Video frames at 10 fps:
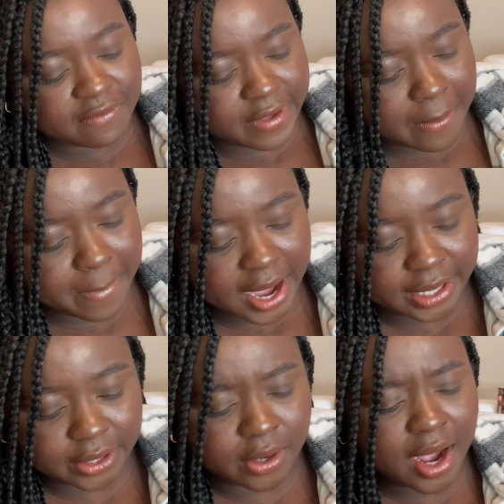
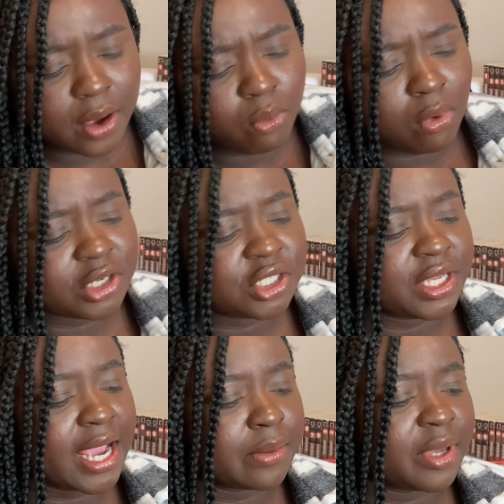Vampire. I watched
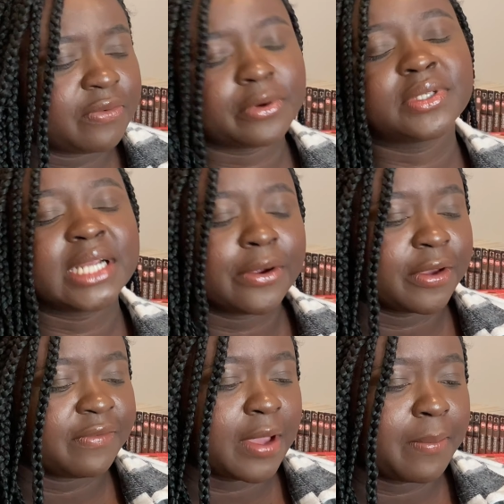the anime for
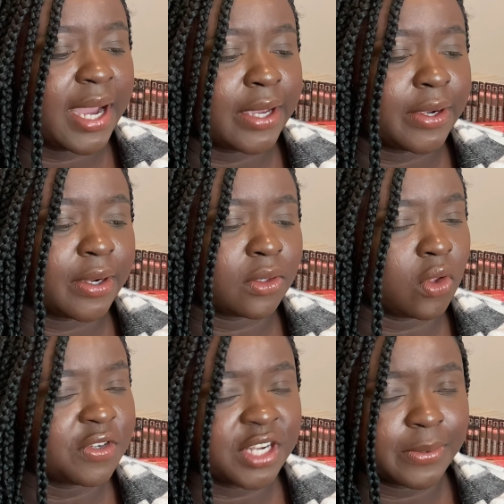Rosario Vampire a
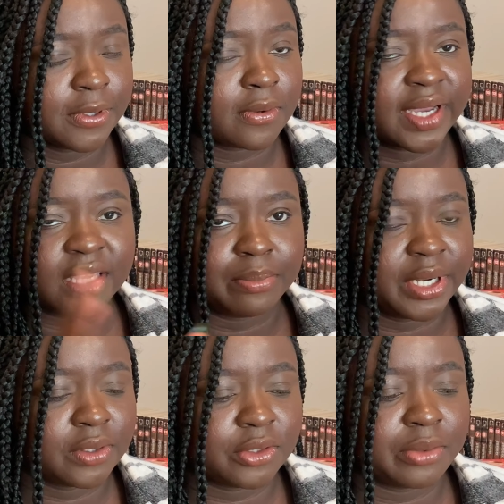long time ago. I can
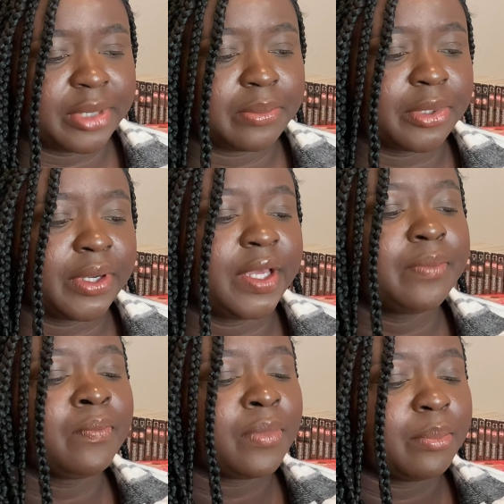barely remember
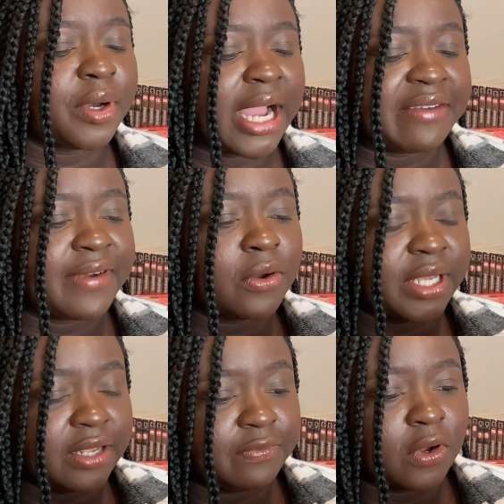it, but I found
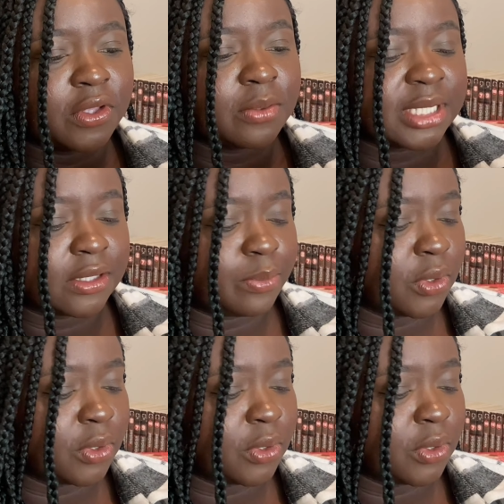8 volumes at the